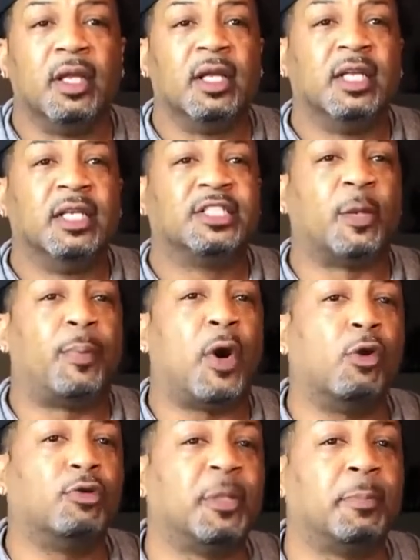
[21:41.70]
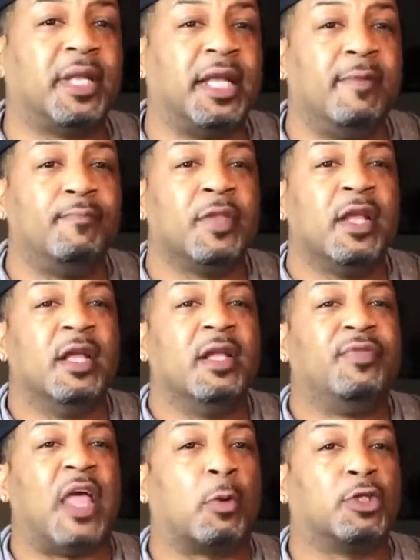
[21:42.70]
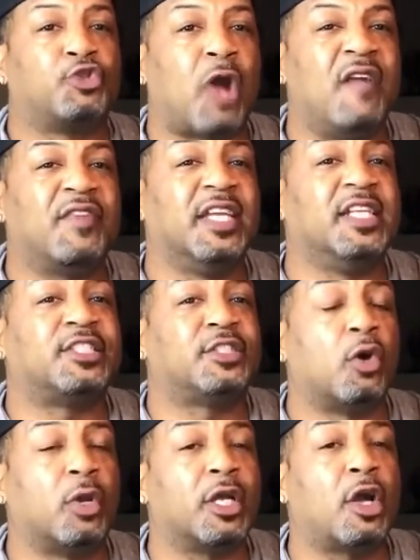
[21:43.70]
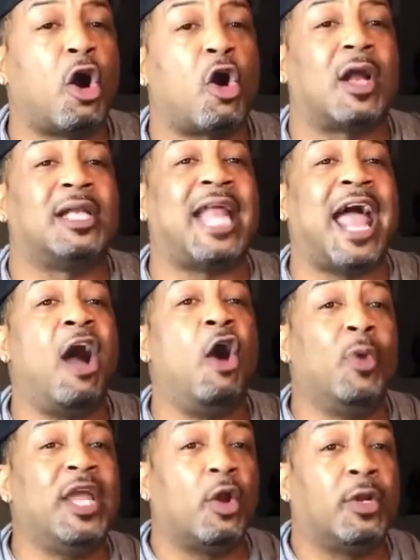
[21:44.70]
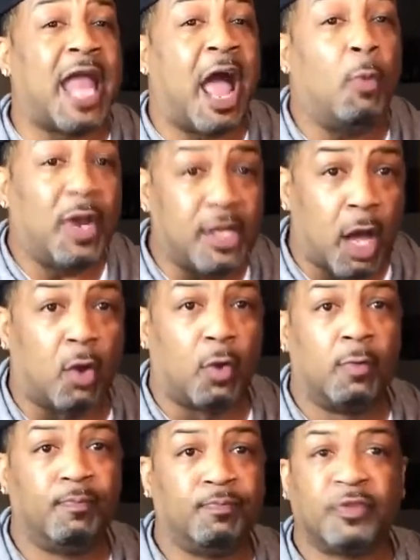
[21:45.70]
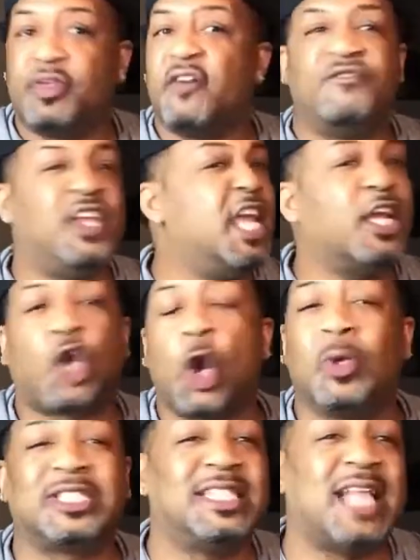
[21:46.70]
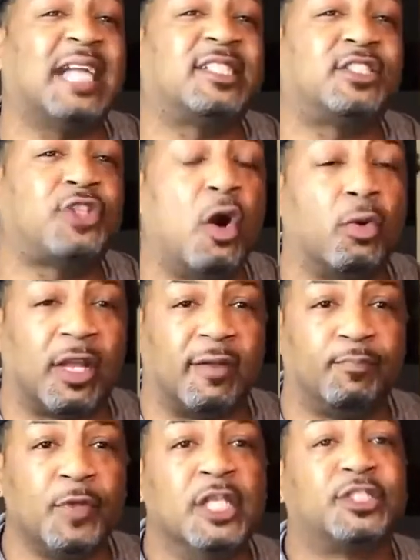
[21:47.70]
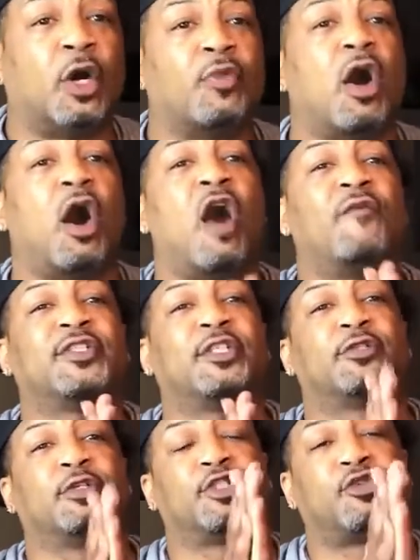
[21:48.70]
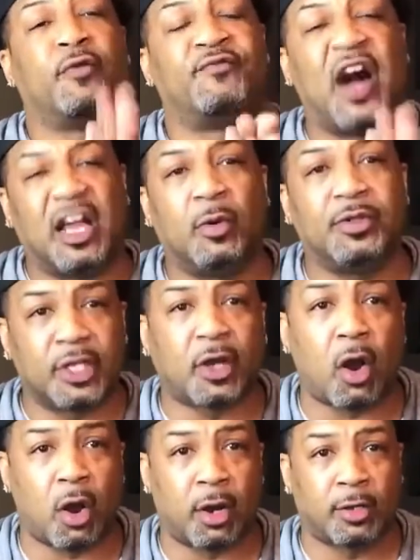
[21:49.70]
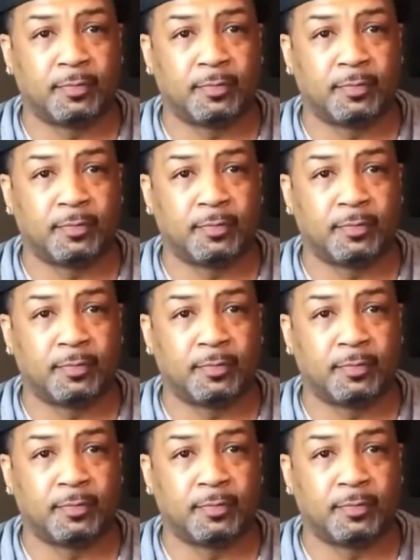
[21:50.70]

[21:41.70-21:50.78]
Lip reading: Supposedly, they were driving in a stolen car. Now we know the vehicle was not stolen. So the officers are following the car.